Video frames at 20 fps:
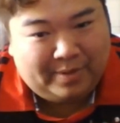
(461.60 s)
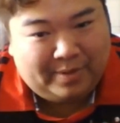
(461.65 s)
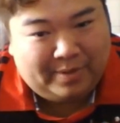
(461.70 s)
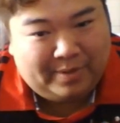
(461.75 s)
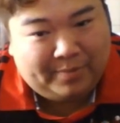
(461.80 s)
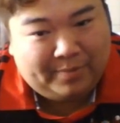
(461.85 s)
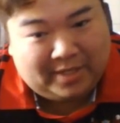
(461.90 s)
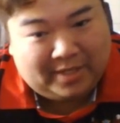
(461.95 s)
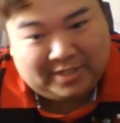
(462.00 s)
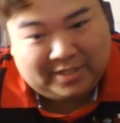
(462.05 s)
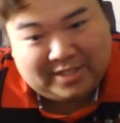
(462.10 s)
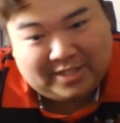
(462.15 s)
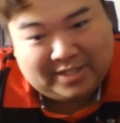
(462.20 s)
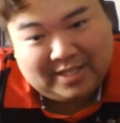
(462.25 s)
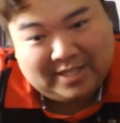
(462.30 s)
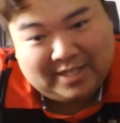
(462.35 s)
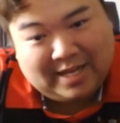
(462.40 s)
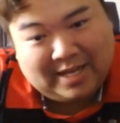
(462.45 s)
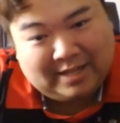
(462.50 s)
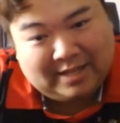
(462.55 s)
But you
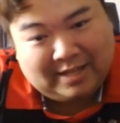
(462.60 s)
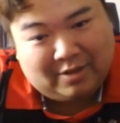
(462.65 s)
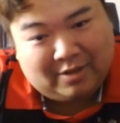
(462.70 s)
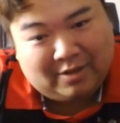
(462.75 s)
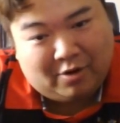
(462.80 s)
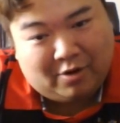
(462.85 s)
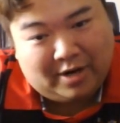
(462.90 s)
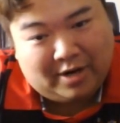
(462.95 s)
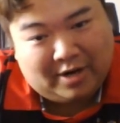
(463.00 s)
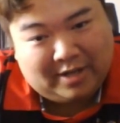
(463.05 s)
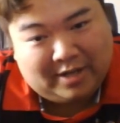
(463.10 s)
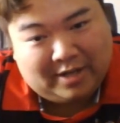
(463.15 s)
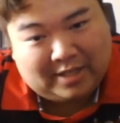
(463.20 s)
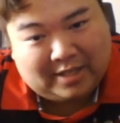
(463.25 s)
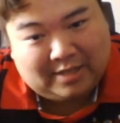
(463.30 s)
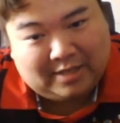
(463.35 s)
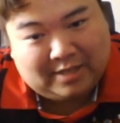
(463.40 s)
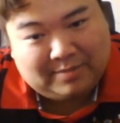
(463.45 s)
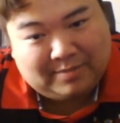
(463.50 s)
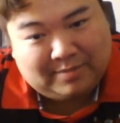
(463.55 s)
see that aura that
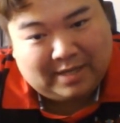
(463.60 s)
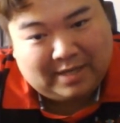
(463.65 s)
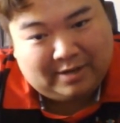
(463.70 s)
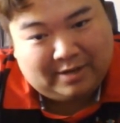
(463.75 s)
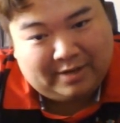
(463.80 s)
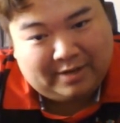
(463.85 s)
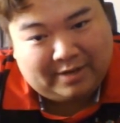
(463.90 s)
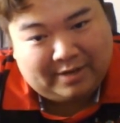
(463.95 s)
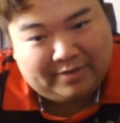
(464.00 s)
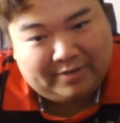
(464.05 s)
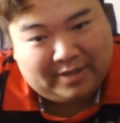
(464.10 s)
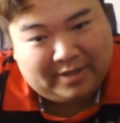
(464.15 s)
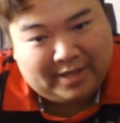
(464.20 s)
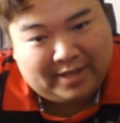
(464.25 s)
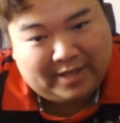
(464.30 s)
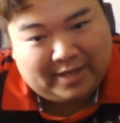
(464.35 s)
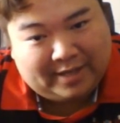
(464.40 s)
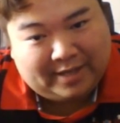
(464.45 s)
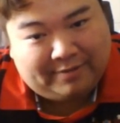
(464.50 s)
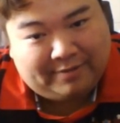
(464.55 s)
comes out every
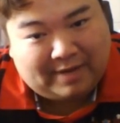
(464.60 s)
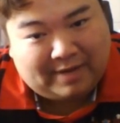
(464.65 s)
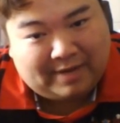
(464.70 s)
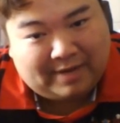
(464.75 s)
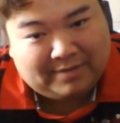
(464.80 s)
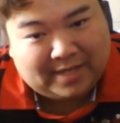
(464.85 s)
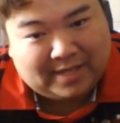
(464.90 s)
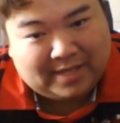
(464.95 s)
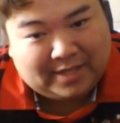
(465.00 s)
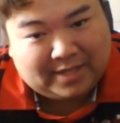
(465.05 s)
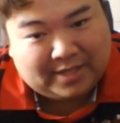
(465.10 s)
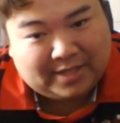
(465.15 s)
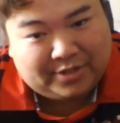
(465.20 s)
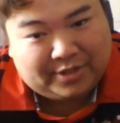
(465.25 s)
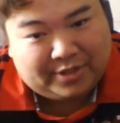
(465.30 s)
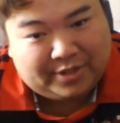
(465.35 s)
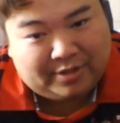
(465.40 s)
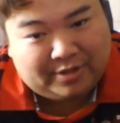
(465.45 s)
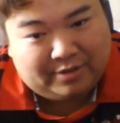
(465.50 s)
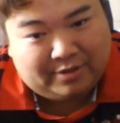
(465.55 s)
like 5 seconds or
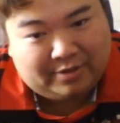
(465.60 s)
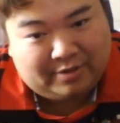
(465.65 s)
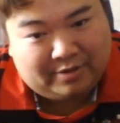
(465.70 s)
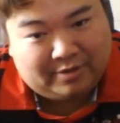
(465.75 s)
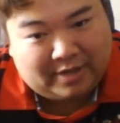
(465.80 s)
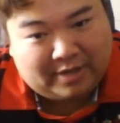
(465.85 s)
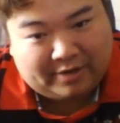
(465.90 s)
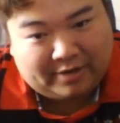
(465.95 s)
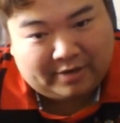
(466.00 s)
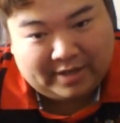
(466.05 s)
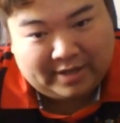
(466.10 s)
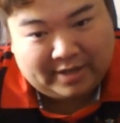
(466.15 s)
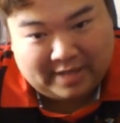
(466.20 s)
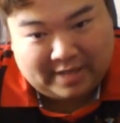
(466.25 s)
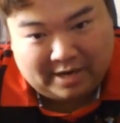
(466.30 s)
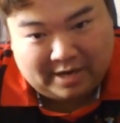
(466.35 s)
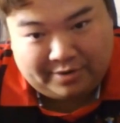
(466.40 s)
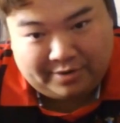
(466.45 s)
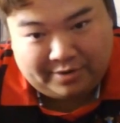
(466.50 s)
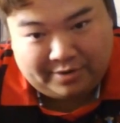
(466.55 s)
so, like right
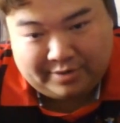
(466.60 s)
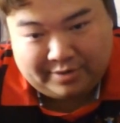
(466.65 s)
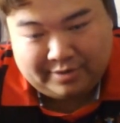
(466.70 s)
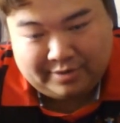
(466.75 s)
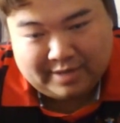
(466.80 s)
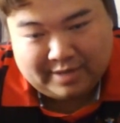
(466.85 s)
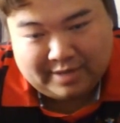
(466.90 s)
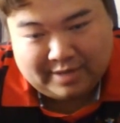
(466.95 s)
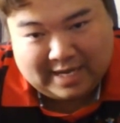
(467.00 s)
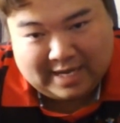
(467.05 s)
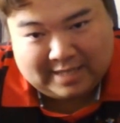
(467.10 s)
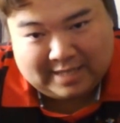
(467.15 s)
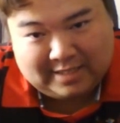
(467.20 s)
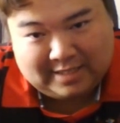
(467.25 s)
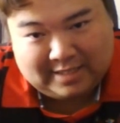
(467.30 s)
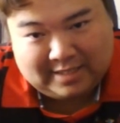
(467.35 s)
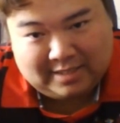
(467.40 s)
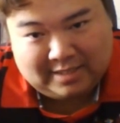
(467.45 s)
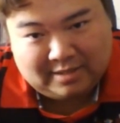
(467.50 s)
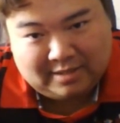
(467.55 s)
now.
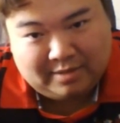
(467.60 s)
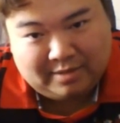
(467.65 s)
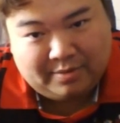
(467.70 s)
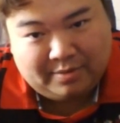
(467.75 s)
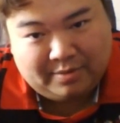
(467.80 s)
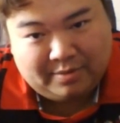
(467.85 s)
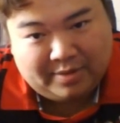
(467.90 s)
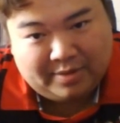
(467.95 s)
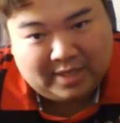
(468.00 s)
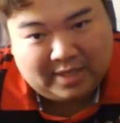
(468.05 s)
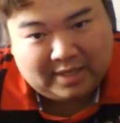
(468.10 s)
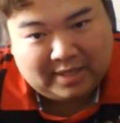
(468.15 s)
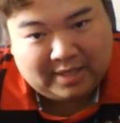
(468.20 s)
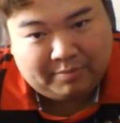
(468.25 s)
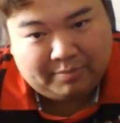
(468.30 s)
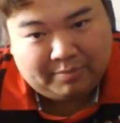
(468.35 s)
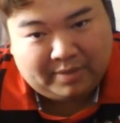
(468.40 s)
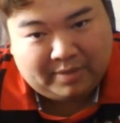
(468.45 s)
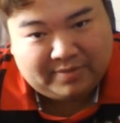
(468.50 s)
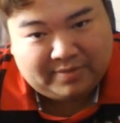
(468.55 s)
That's the thing that
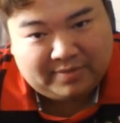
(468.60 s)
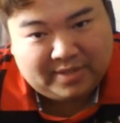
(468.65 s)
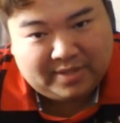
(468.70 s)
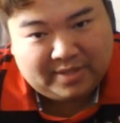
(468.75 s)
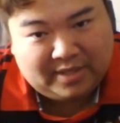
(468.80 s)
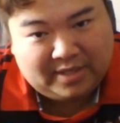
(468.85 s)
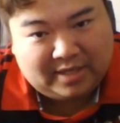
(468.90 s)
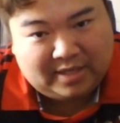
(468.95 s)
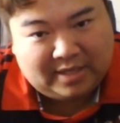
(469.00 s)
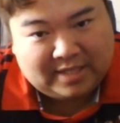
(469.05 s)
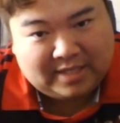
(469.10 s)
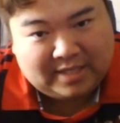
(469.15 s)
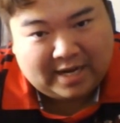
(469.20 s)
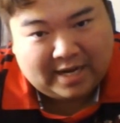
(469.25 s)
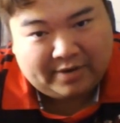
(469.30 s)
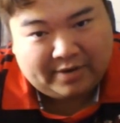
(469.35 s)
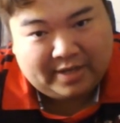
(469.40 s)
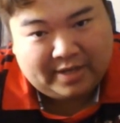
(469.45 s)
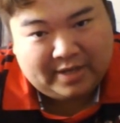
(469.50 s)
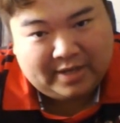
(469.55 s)
buffs the attack
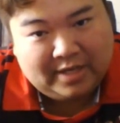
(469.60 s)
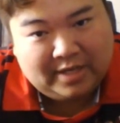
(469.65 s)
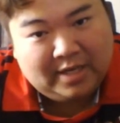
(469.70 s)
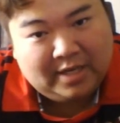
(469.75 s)
rate.